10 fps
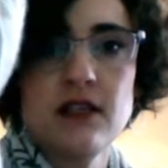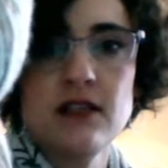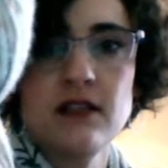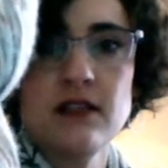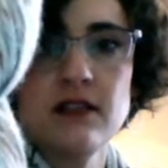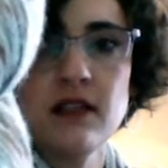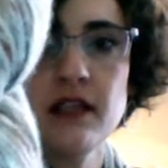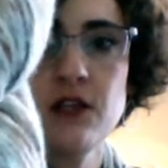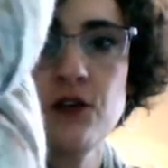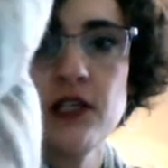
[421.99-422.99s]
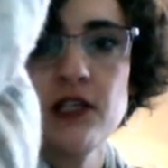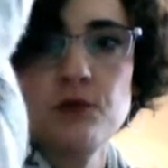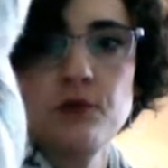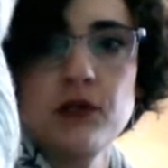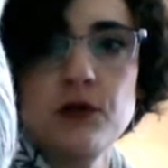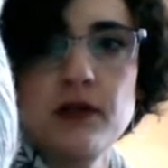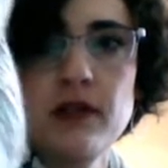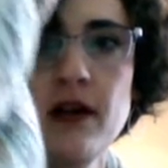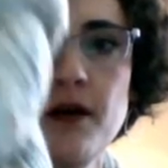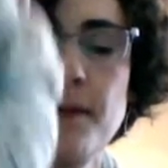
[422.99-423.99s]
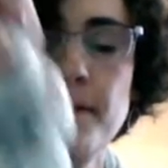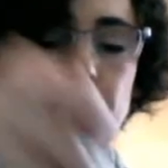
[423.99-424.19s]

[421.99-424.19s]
color, like a grayish blue in there.